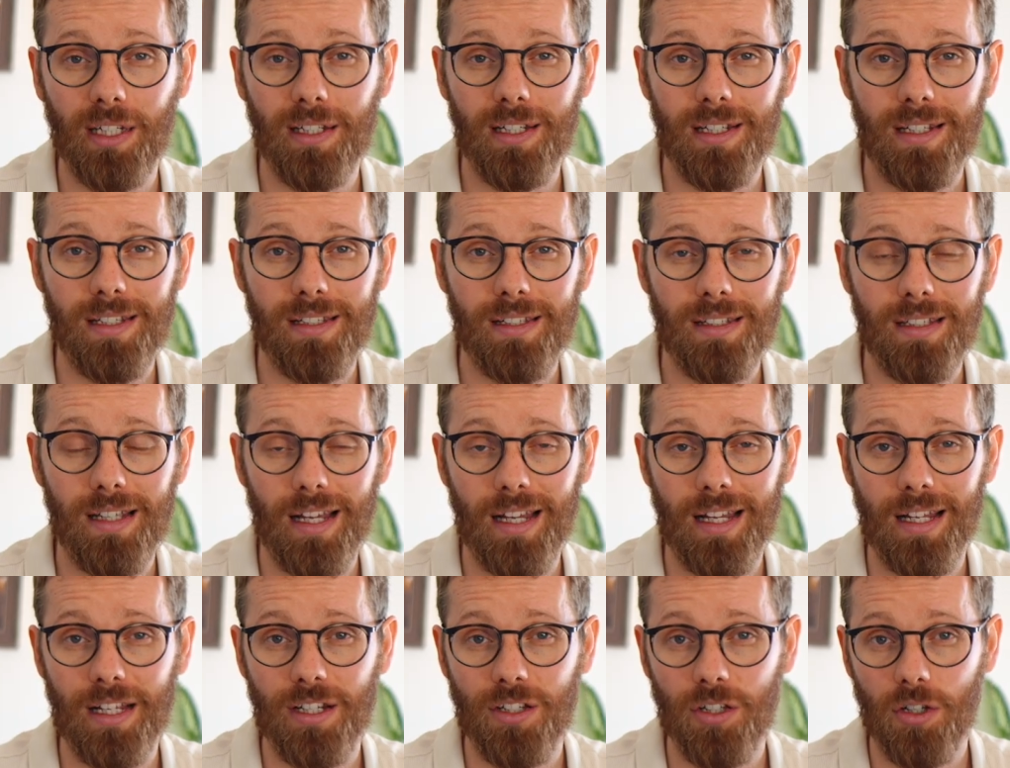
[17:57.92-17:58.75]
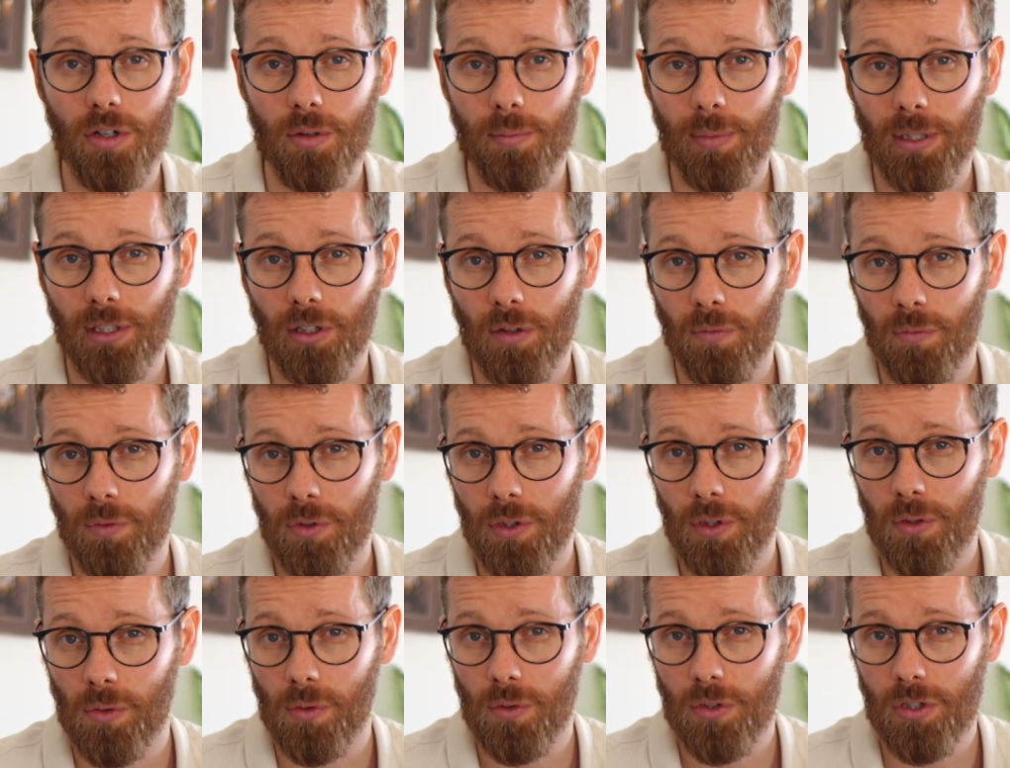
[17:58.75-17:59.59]
this and you're a bit
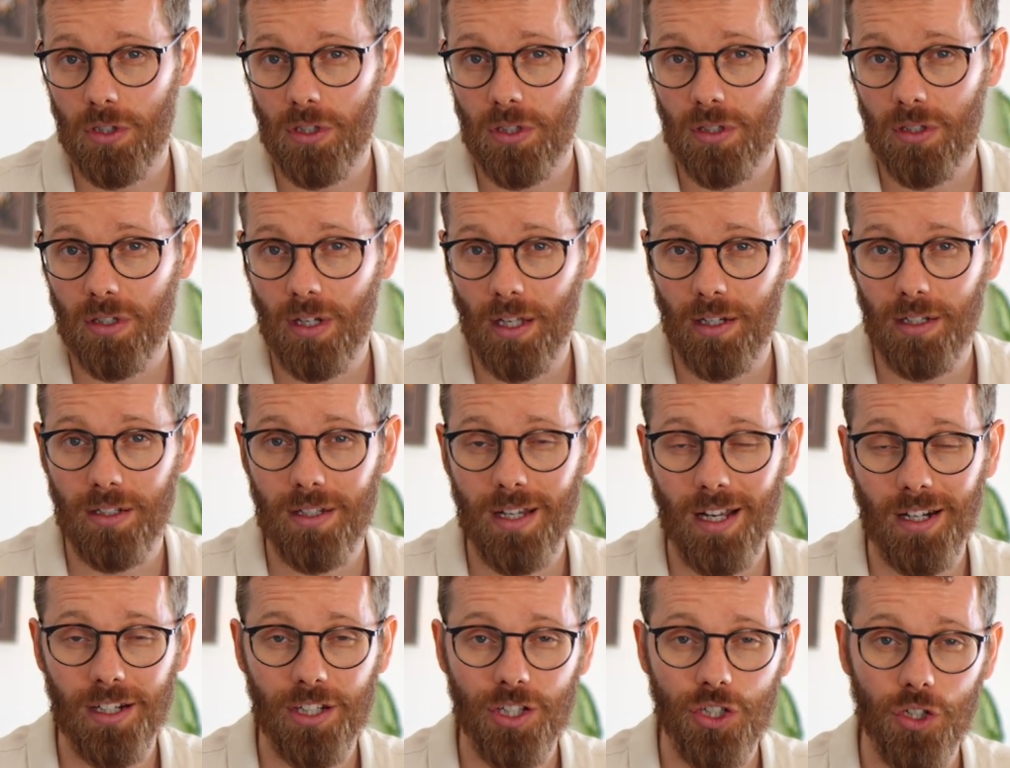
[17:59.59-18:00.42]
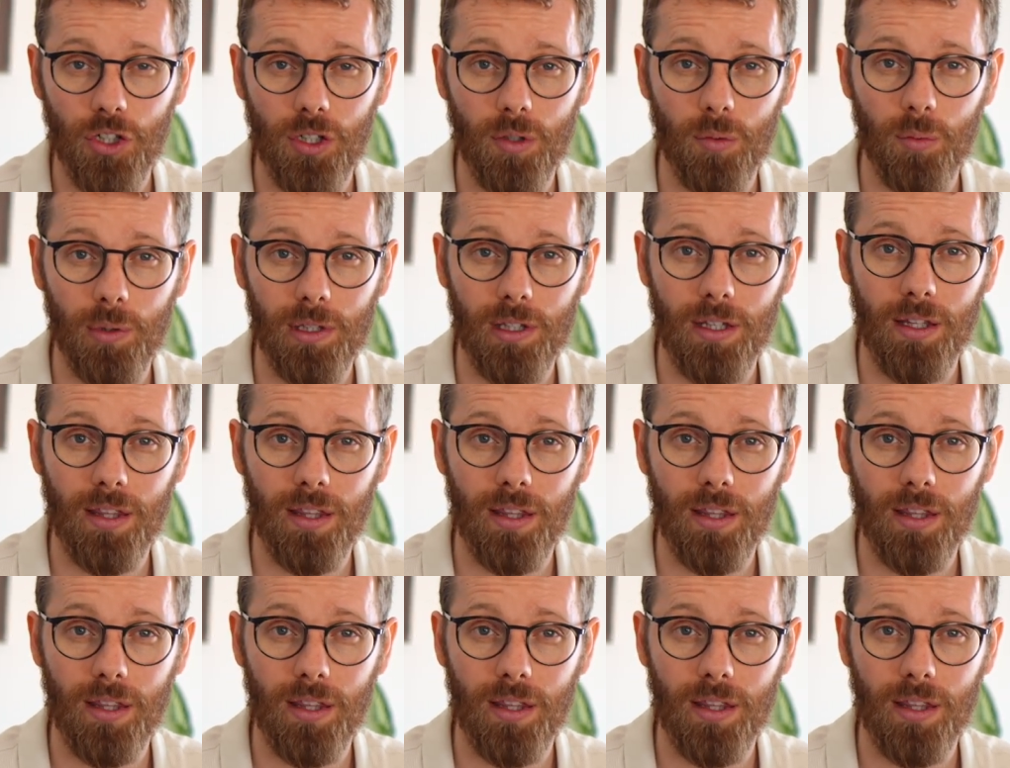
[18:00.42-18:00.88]
confused, not entirely sure what to